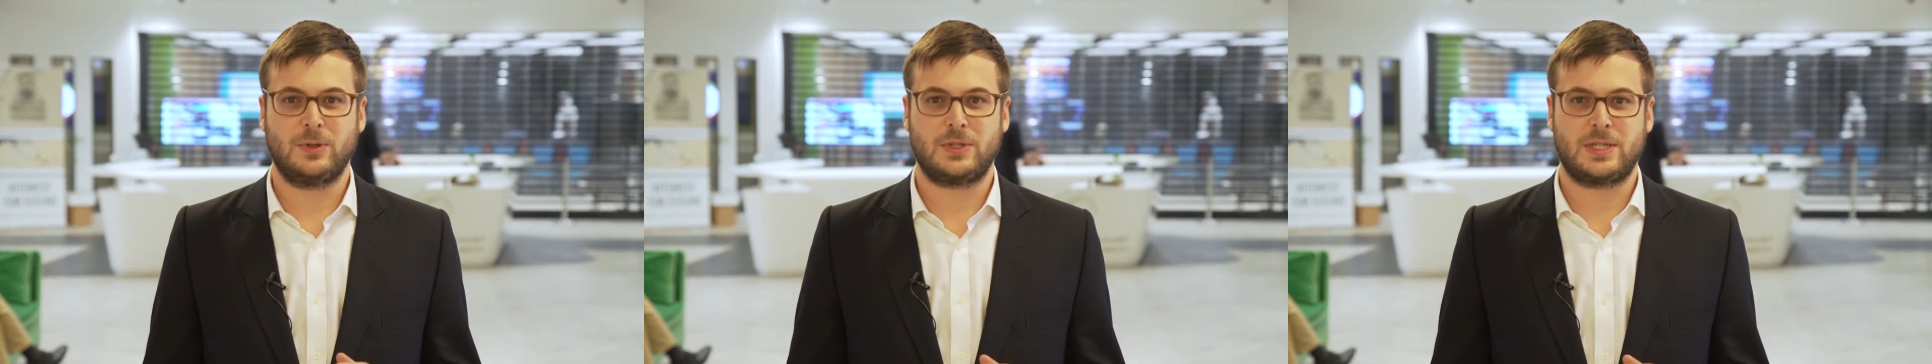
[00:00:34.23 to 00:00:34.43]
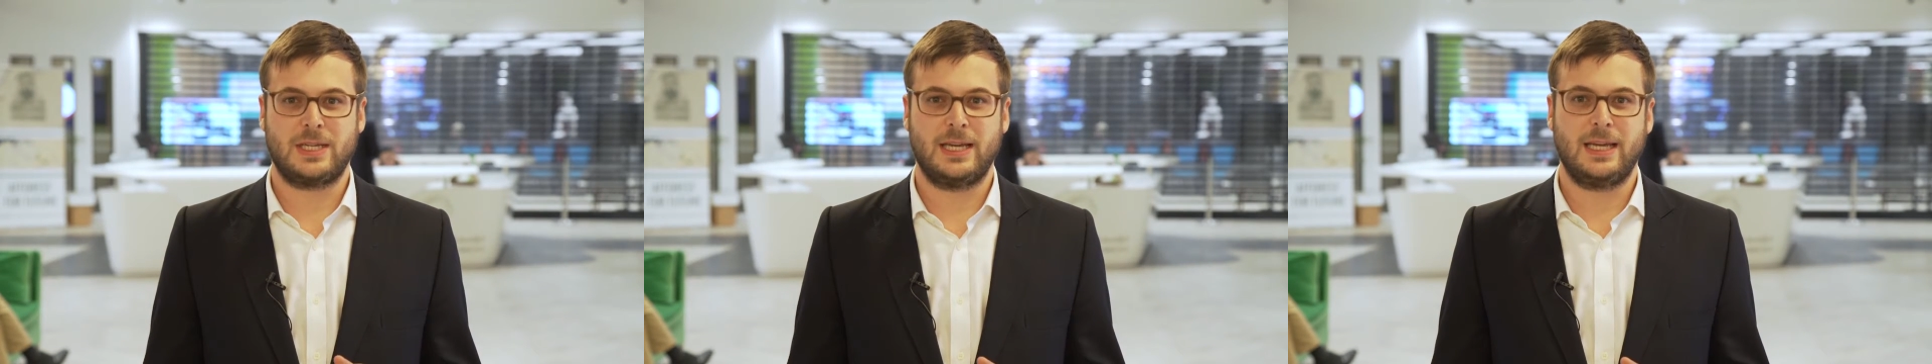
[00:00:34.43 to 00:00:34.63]

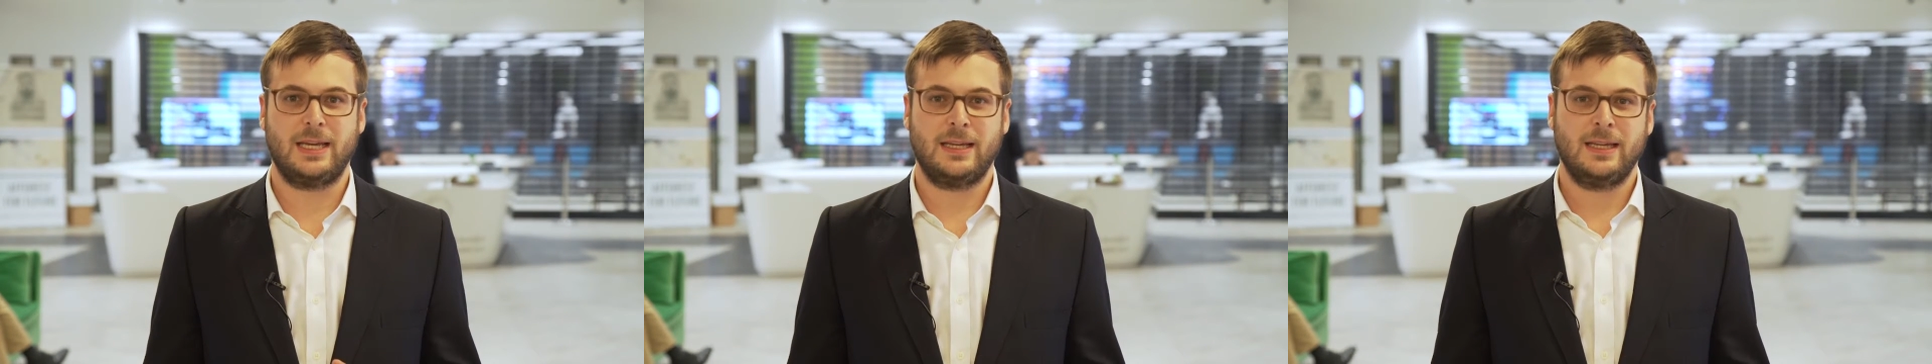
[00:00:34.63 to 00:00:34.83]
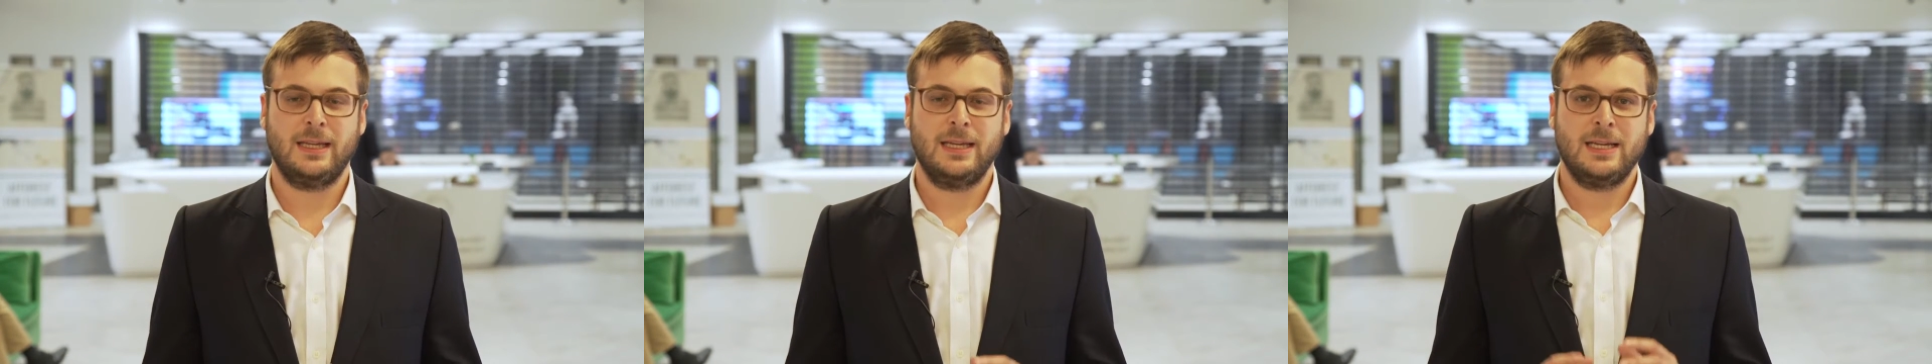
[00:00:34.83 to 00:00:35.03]
see
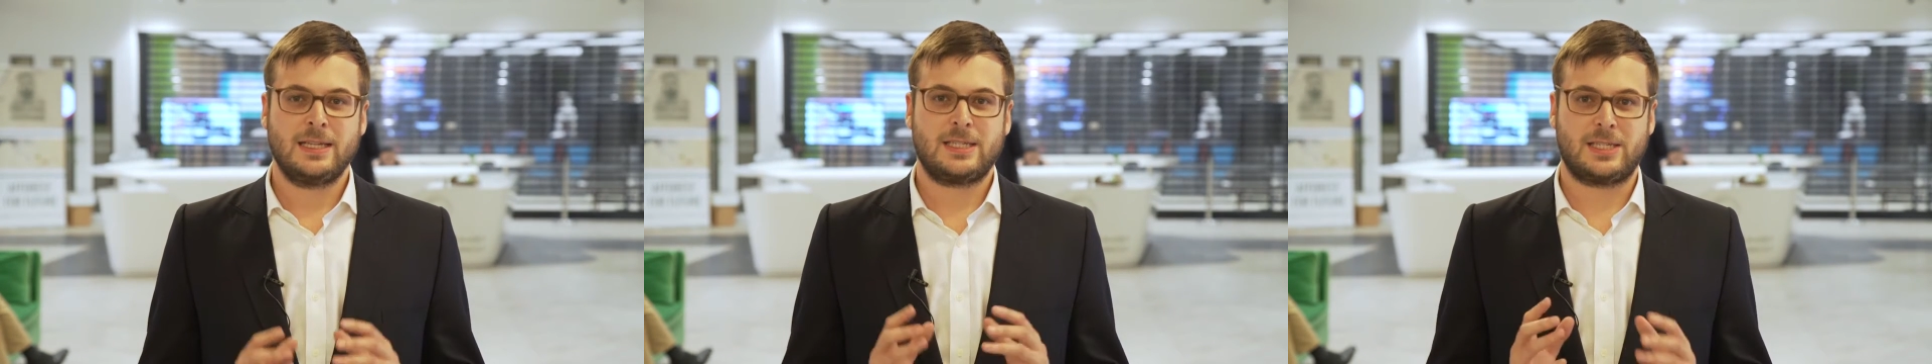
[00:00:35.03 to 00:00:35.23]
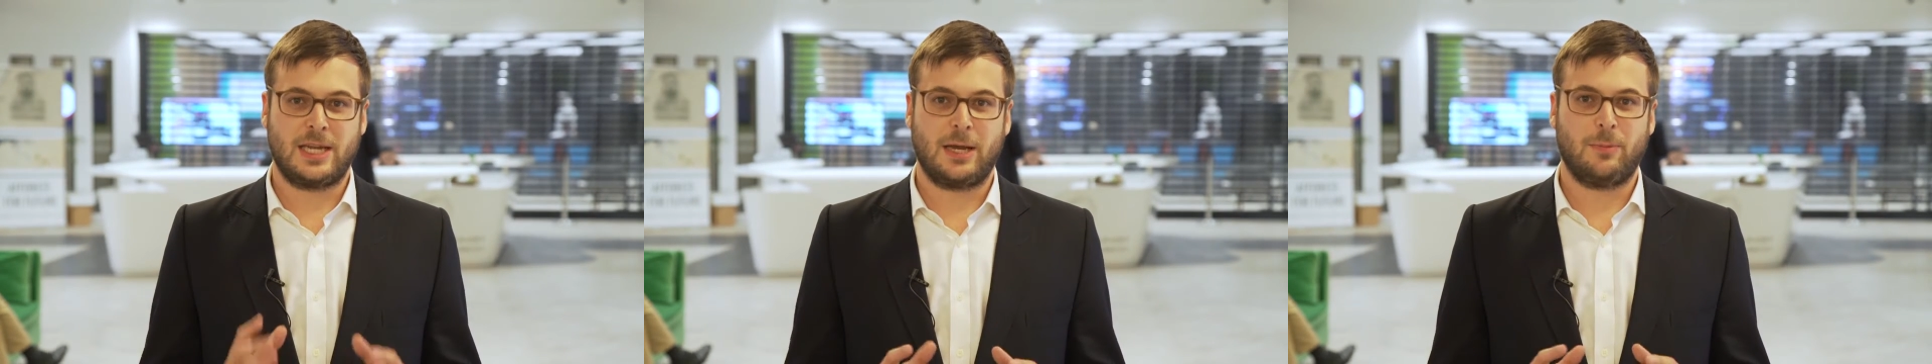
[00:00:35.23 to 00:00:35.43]

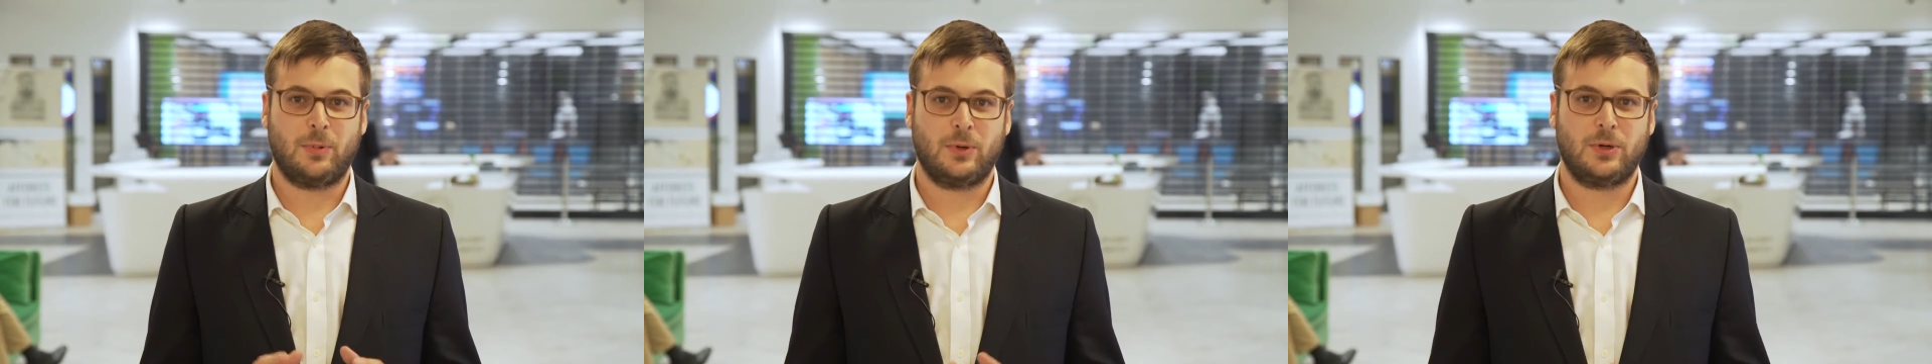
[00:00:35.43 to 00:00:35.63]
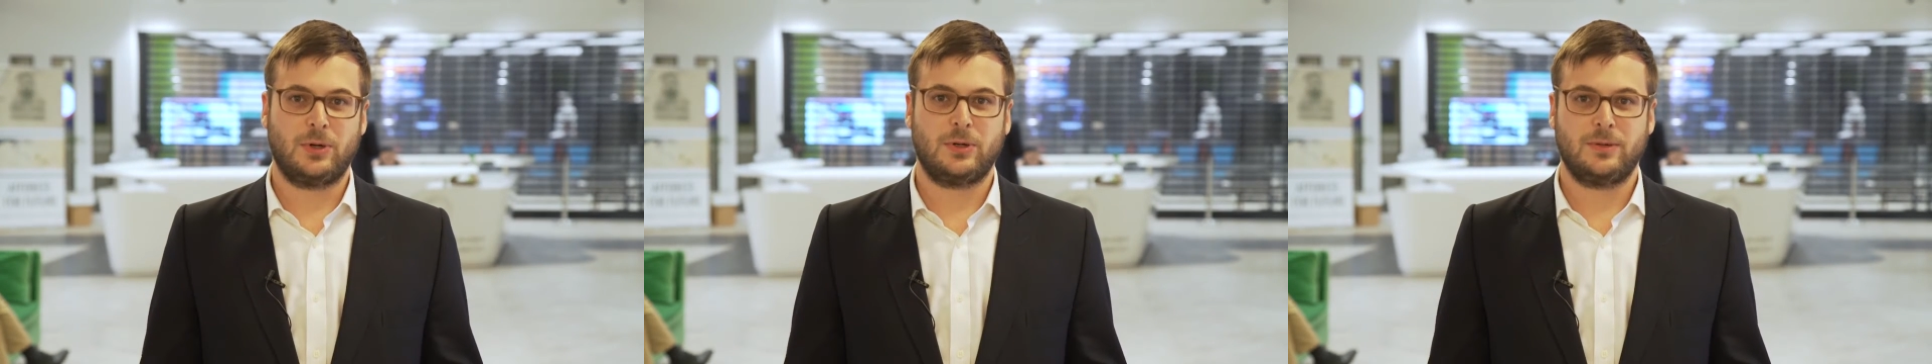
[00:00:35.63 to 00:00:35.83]

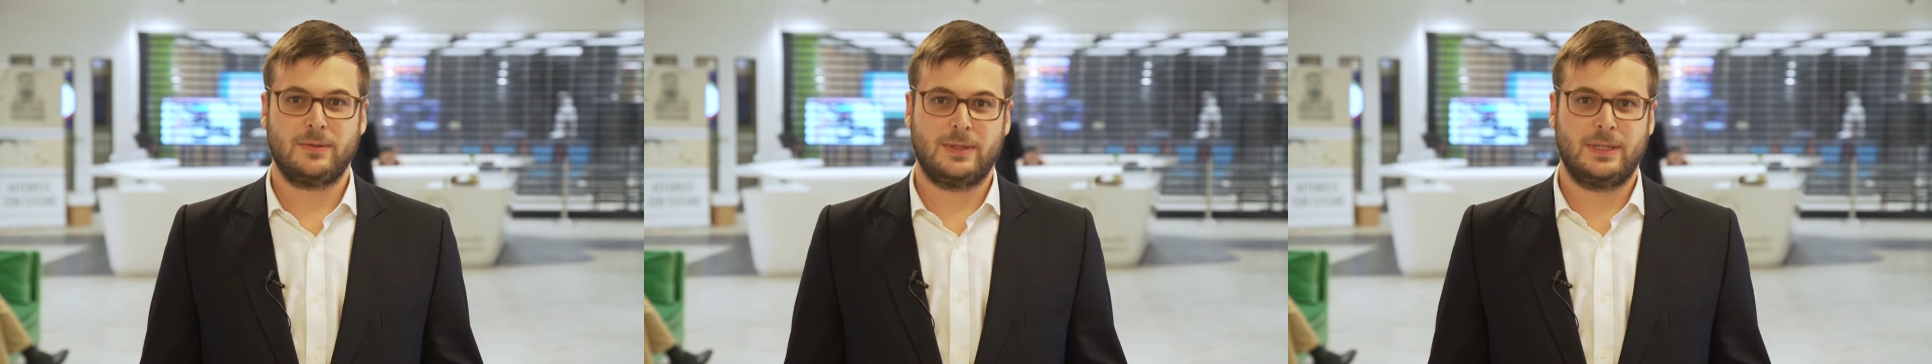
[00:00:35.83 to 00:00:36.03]
Singapore,